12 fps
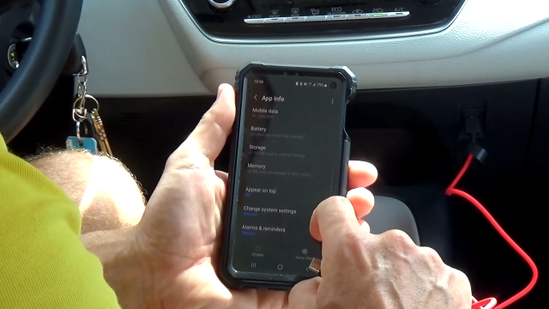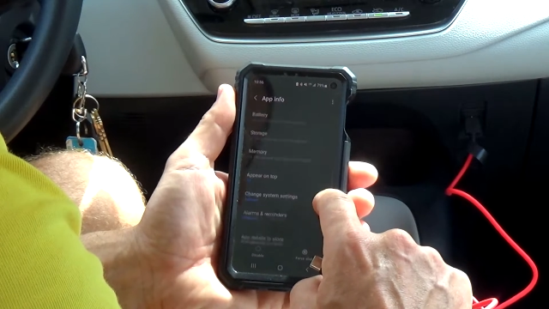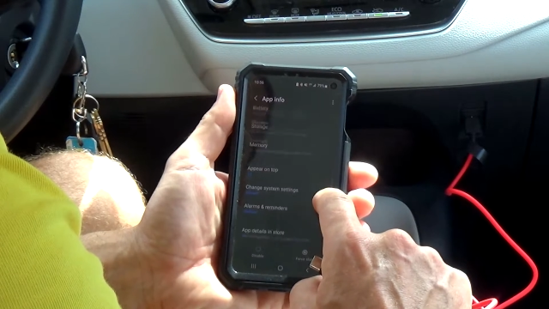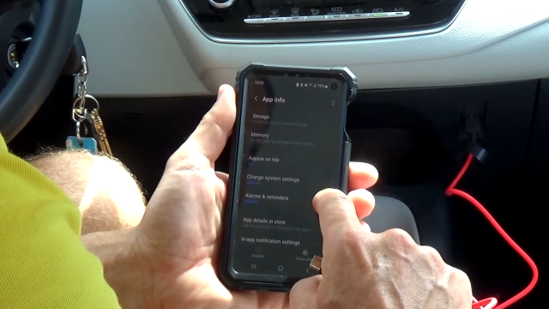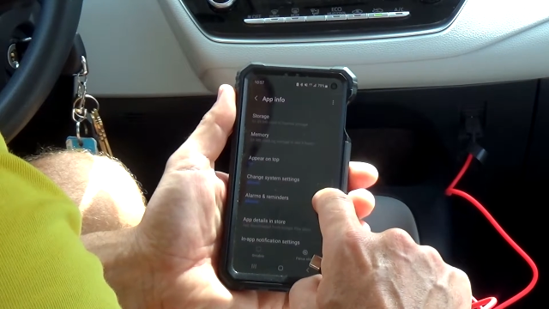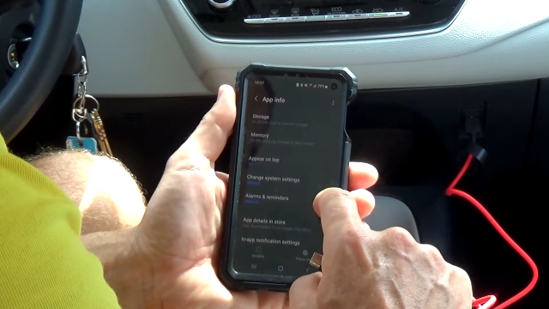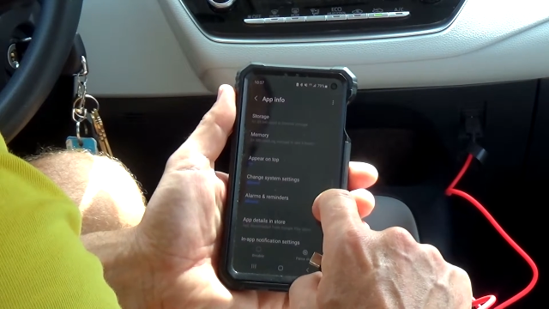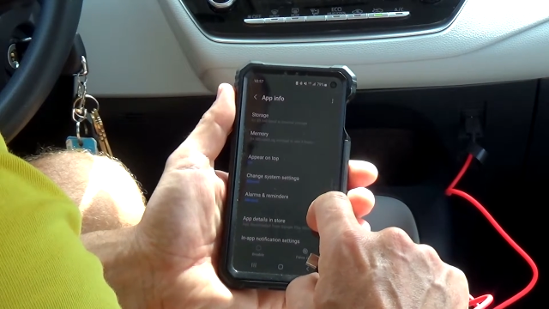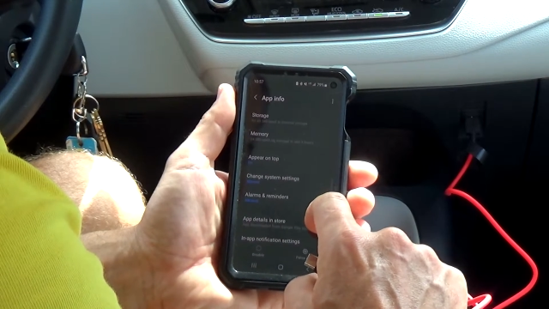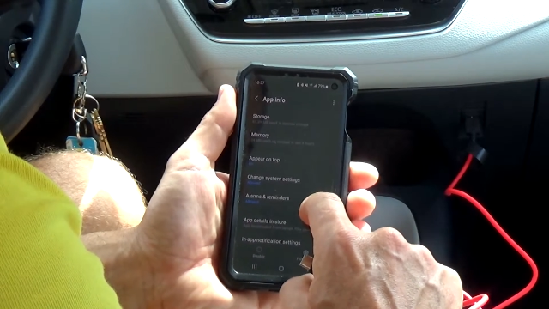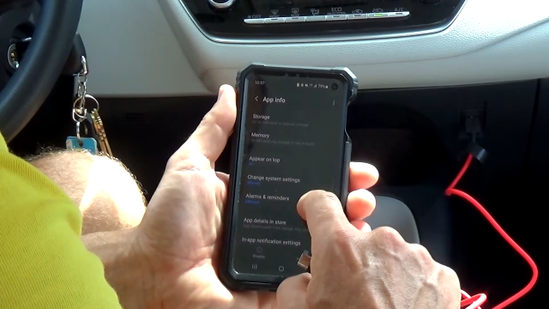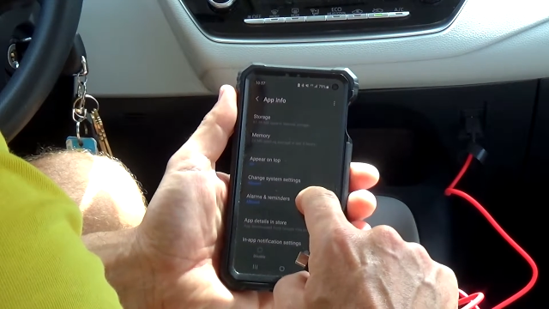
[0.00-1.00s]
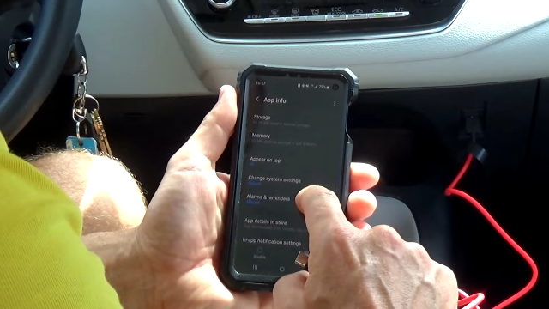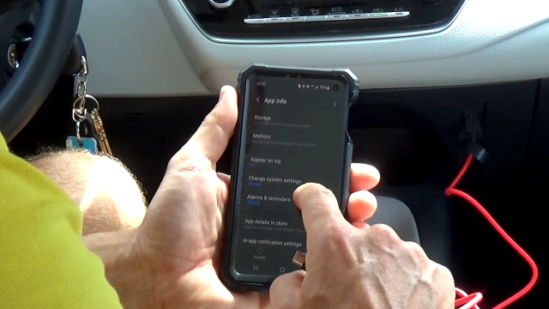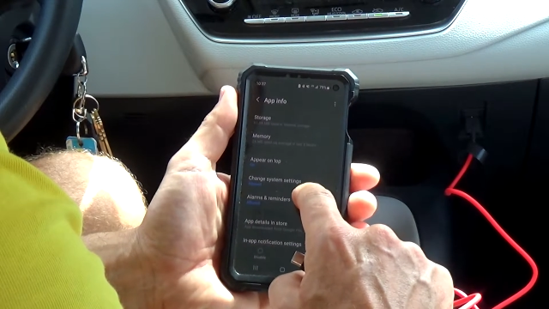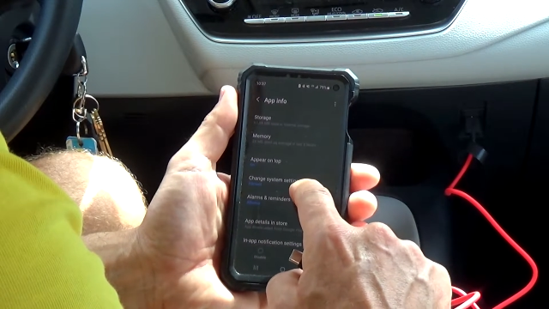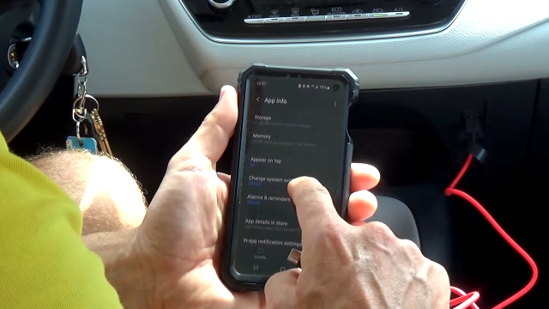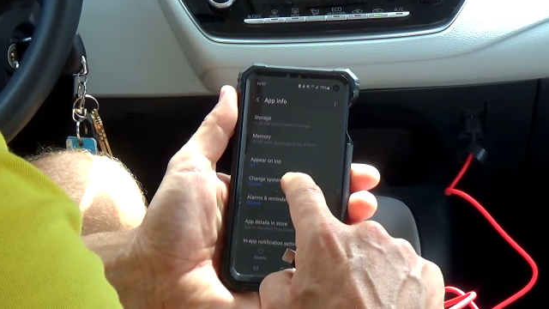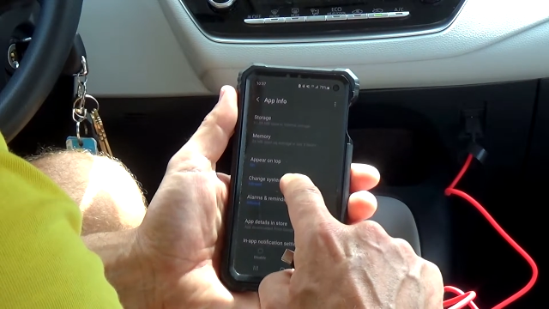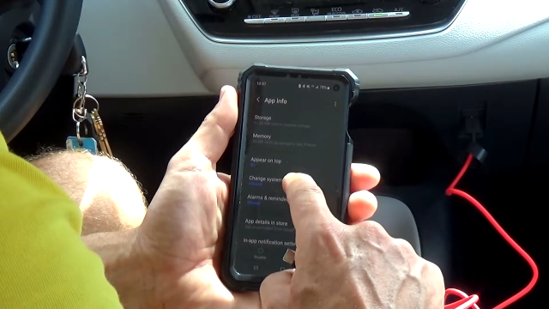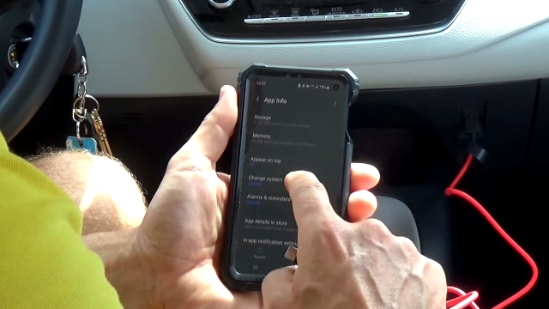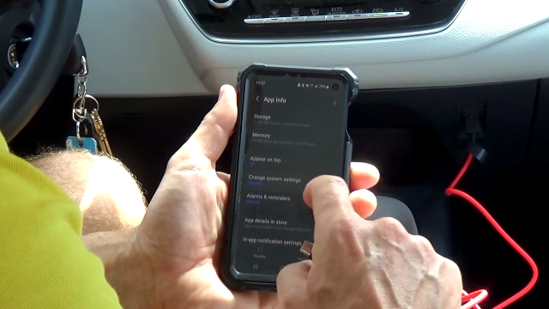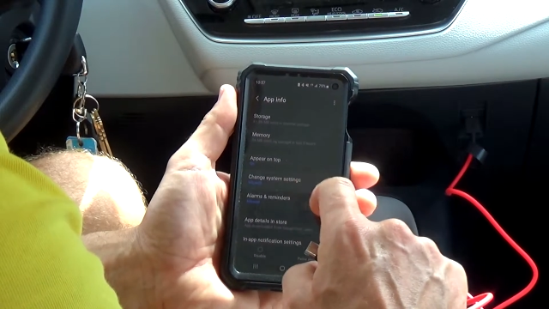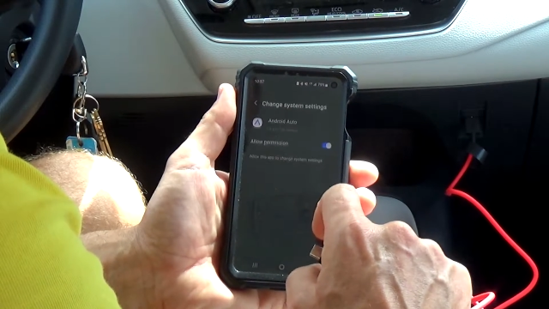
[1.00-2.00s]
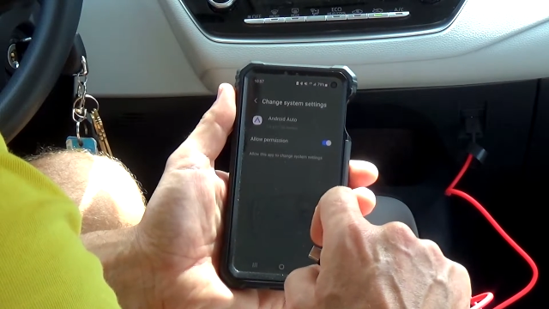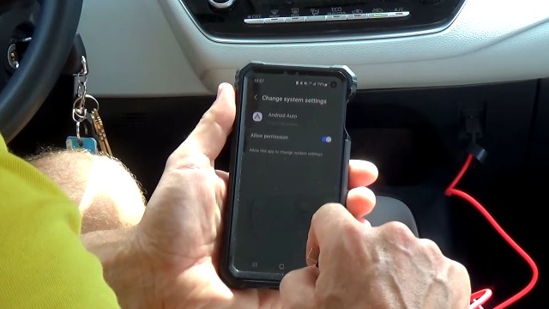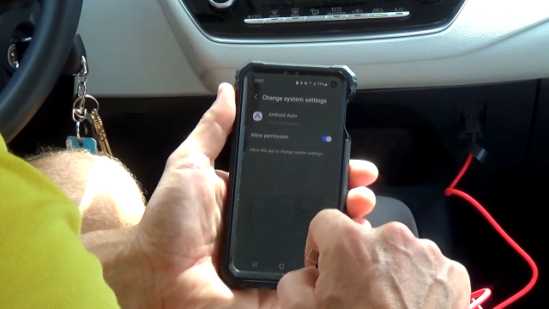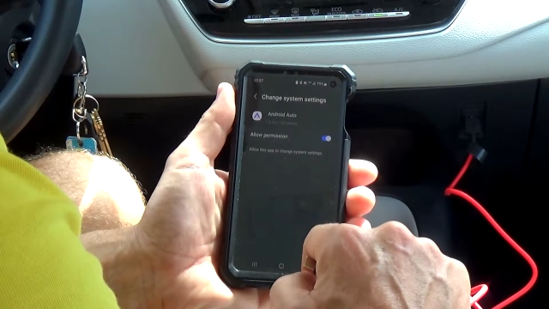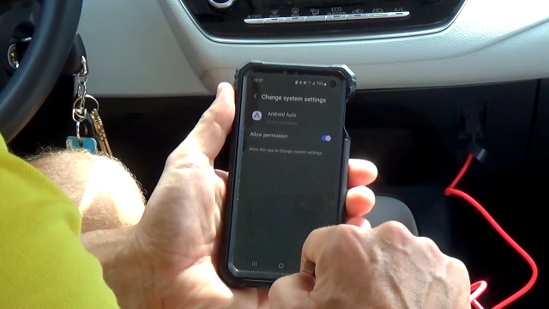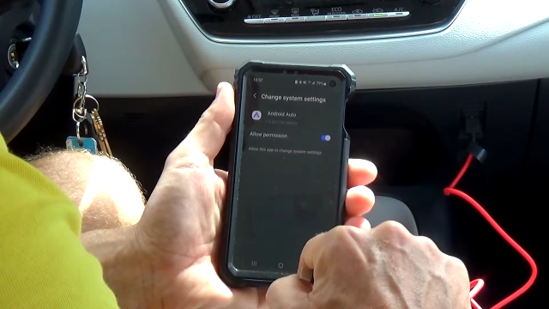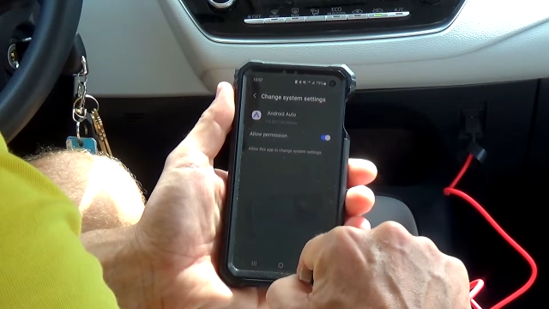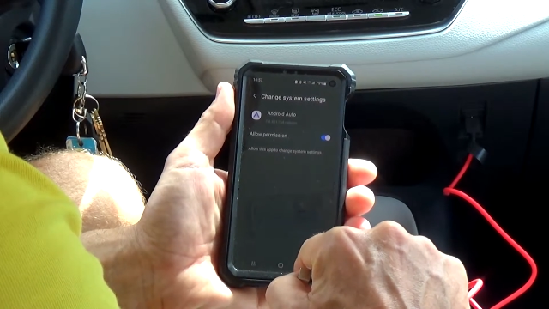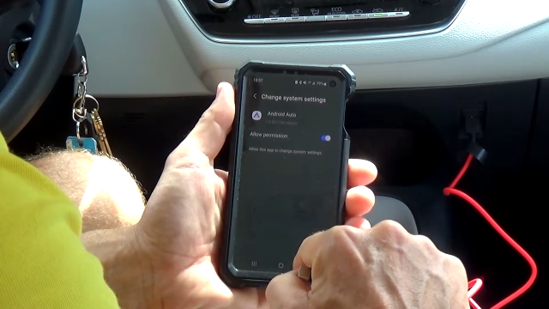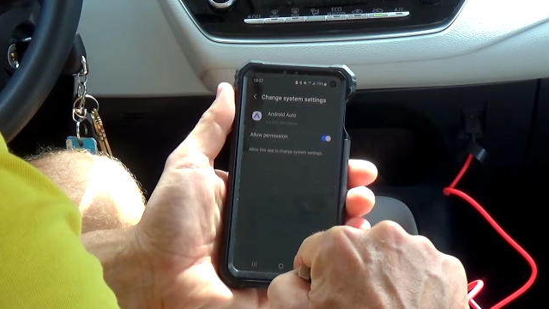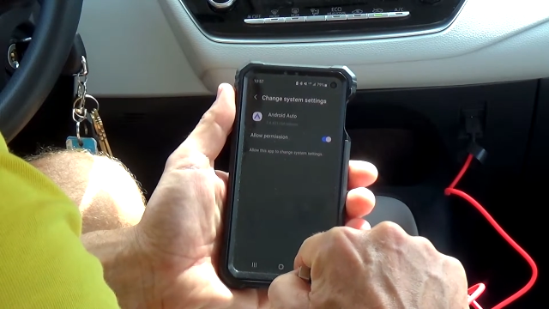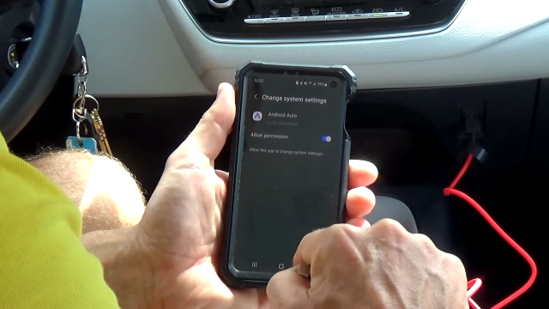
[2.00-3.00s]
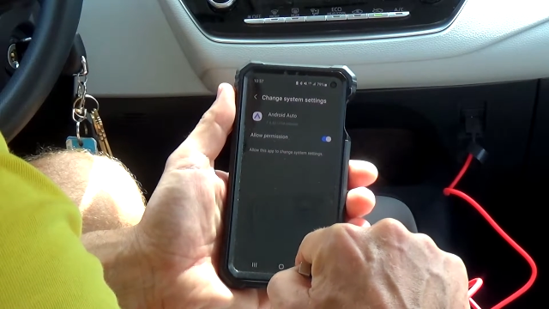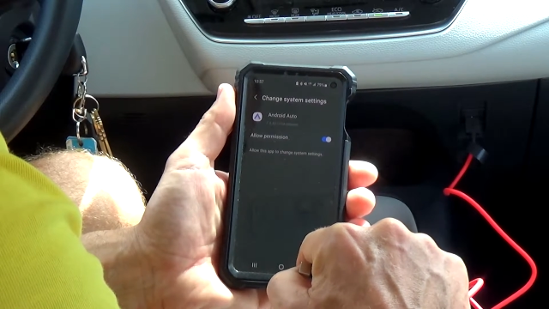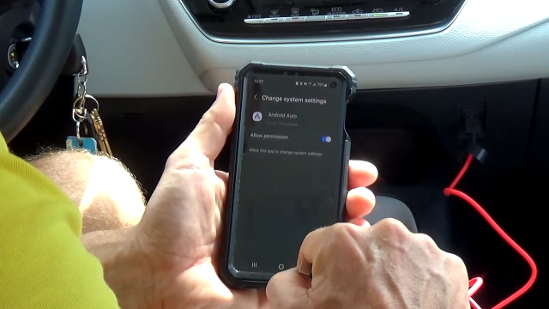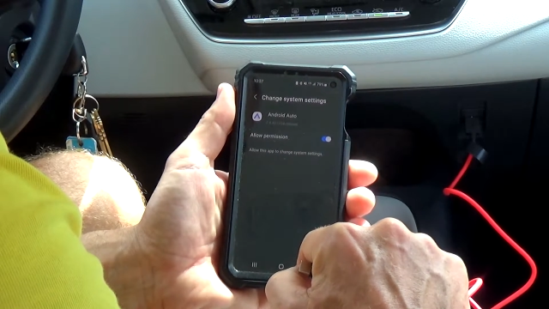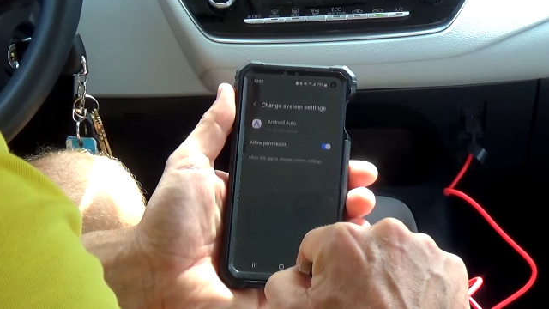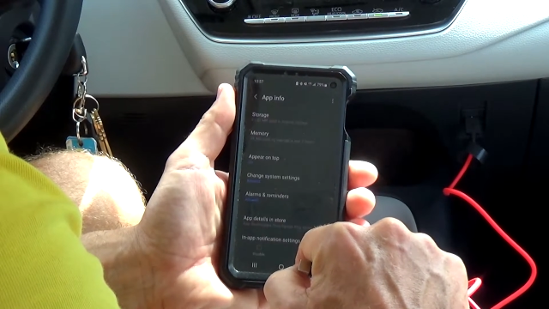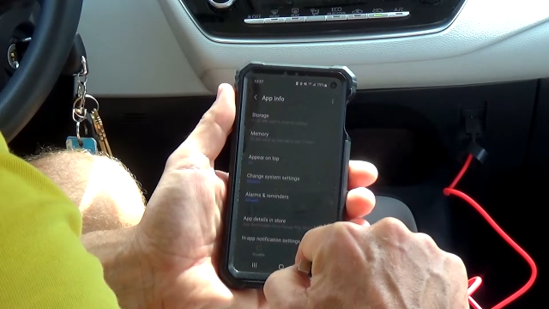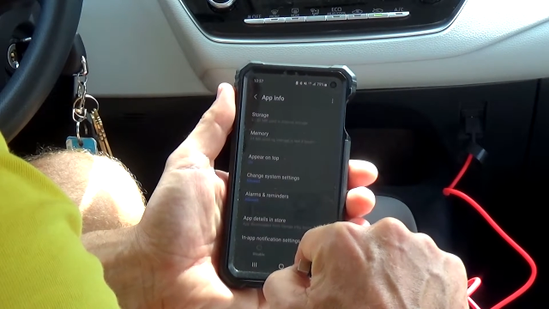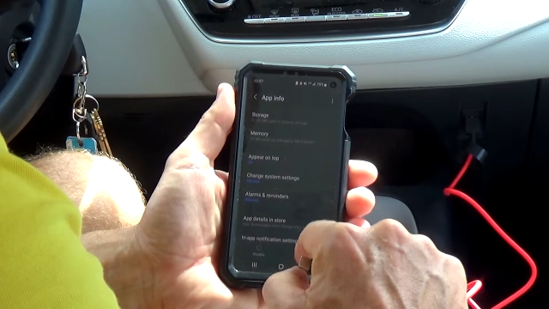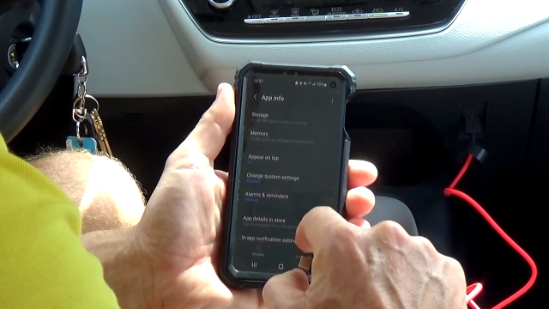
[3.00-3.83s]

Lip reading: [unreadable: no face in view]